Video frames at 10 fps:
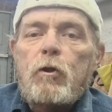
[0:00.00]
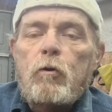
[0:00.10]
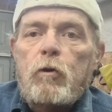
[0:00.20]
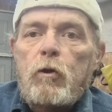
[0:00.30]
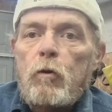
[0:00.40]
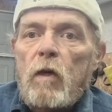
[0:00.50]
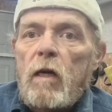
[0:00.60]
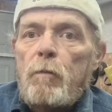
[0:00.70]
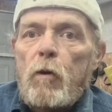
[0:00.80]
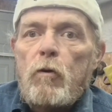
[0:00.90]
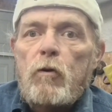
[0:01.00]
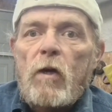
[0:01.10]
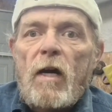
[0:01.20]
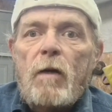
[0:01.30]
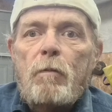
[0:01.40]
you to a
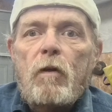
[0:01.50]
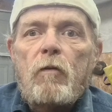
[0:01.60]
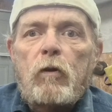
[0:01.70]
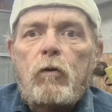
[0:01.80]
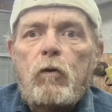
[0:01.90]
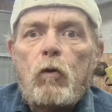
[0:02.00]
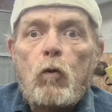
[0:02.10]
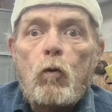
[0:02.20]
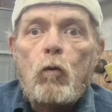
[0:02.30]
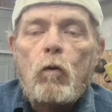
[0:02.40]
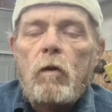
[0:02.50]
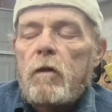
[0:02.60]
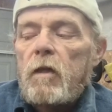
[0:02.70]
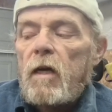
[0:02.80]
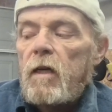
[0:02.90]
prototype of a tool
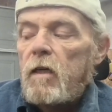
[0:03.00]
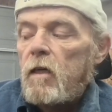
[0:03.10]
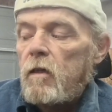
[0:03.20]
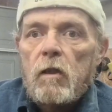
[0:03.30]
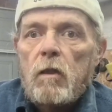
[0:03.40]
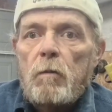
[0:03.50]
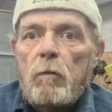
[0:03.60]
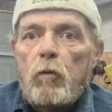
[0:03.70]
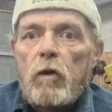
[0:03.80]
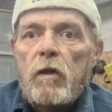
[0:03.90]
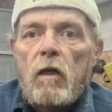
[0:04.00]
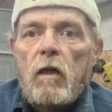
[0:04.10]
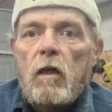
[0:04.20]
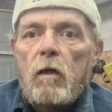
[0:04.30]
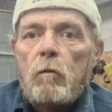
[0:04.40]
that I come up with.
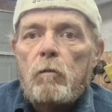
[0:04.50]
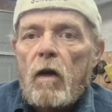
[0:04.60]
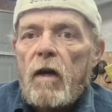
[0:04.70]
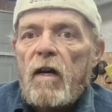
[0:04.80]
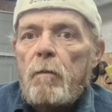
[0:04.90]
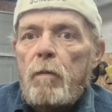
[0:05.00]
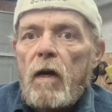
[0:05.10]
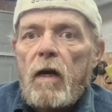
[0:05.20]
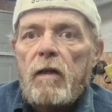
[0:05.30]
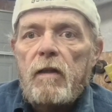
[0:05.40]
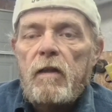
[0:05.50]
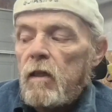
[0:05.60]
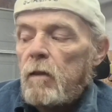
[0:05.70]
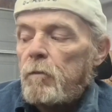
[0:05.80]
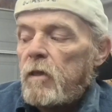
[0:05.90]
I got it patented,
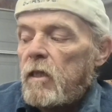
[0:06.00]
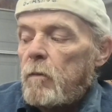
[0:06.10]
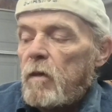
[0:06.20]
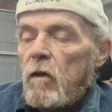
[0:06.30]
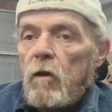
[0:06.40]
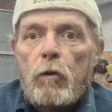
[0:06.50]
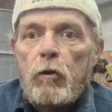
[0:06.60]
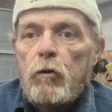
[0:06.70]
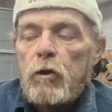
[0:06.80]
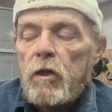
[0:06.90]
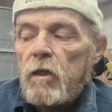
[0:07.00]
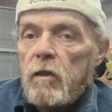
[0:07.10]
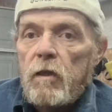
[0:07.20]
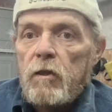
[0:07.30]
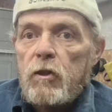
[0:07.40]
and I'm thinking about producing it.
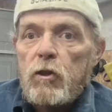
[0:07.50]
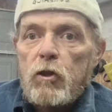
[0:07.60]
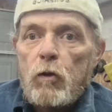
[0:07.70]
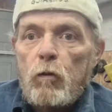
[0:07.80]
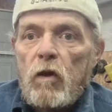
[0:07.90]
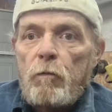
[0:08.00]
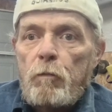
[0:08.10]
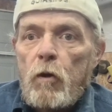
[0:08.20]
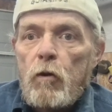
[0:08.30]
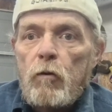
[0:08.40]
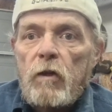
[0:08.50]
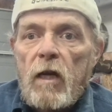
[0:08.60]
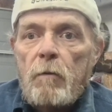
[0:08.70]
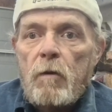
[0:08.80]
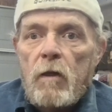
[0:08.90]
And this is just a rough
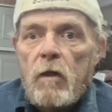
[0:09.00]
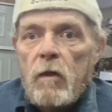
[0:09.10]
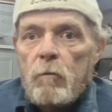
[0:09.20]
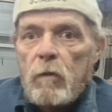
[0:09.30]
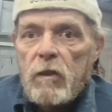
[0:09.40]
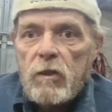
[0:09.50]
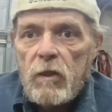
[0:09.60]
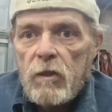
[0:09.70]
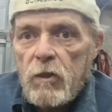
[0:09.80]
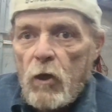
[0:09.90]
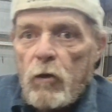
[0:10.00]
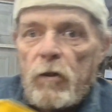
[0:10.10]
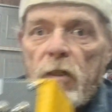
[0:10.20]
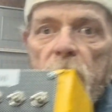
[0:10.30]
prototype, but it's called the